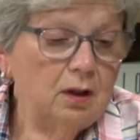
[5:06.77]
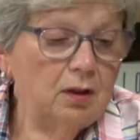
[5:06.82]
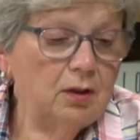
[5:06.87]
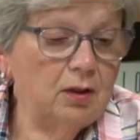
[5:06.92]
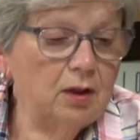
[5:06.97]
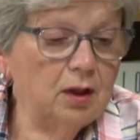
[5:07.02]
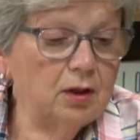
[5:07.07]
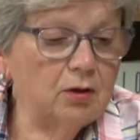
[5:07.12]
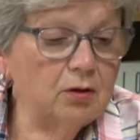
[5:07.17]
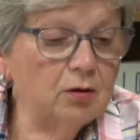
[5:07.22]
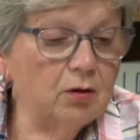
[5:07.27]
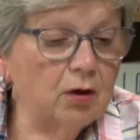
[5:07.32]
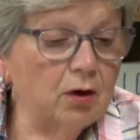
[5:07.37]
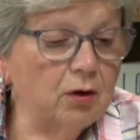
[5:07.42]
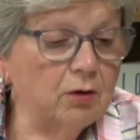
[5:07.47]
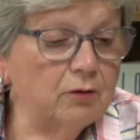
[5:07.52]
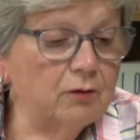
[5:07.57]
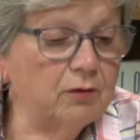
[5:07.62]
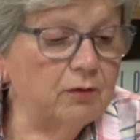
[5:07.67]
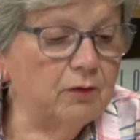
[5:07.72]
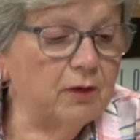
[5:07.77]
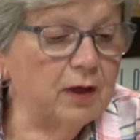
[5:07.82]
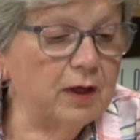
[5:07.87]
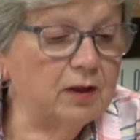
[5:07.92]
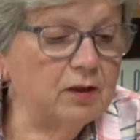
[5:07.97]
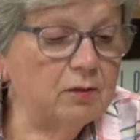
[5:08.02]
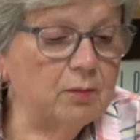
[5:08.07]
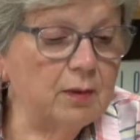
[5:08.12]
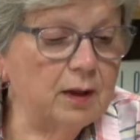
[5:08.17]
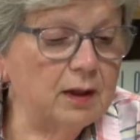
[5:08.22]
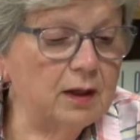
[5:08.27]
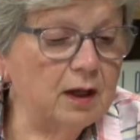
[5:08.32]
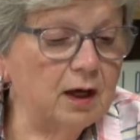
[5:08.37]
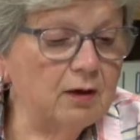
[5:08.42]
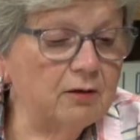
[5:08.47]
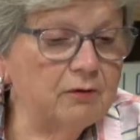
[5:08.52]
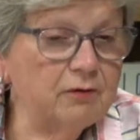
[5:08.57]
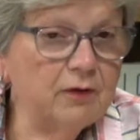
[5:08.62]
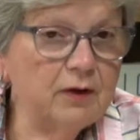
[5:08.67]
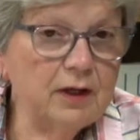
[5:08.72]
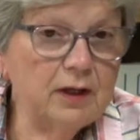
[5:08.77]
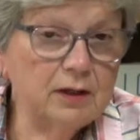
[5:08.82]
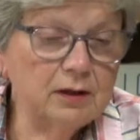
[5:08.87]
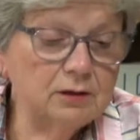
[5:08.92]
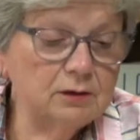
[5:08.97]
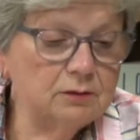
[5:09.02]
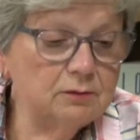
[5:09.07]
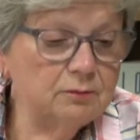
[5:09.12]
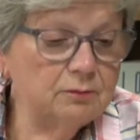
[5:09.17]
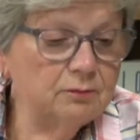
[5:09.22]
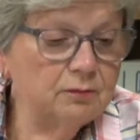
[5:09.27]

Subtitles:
that your own faith may not fail.